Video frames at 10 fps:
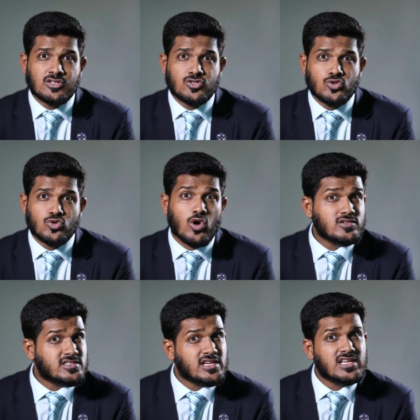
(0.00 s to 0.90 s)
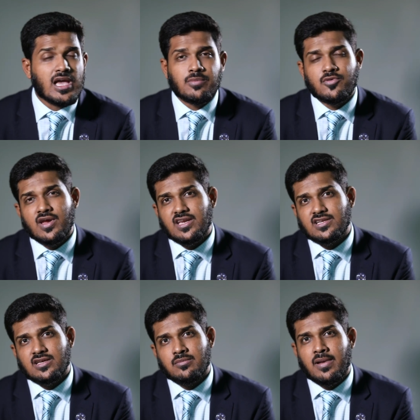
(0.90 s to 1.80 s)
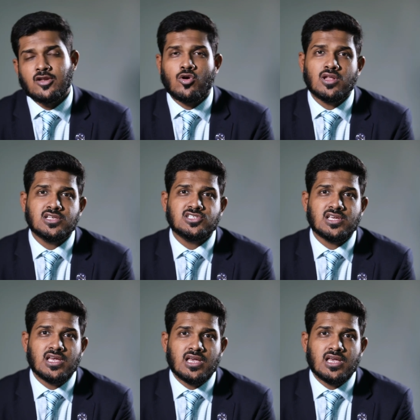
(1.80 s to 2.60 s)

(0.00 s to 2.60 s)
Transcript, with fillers: to constantly upgrade my knowledge